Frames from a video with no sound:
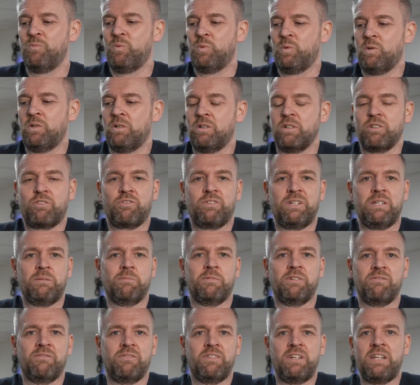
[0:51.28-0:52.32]
Water
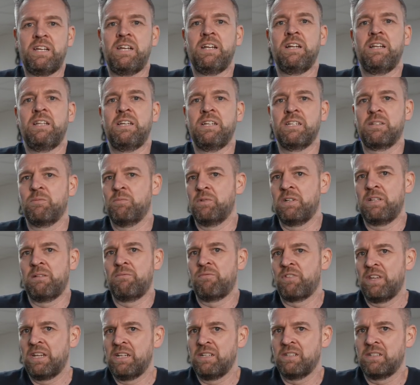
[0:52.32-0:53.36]
treatment really isn't one of them
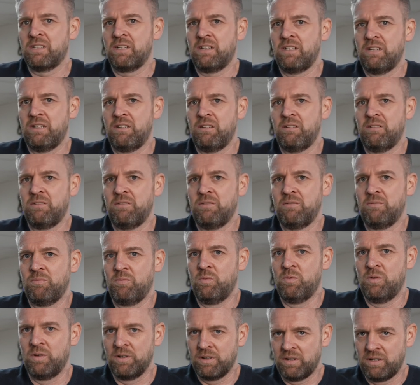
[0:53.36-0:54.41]
things that you
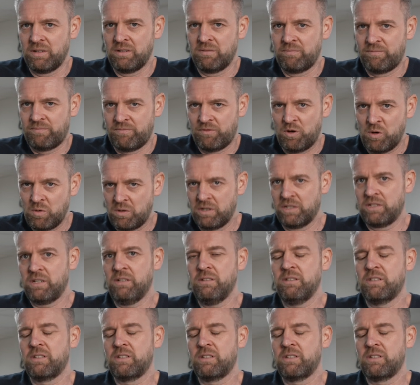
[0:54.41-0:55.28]
want to focus on.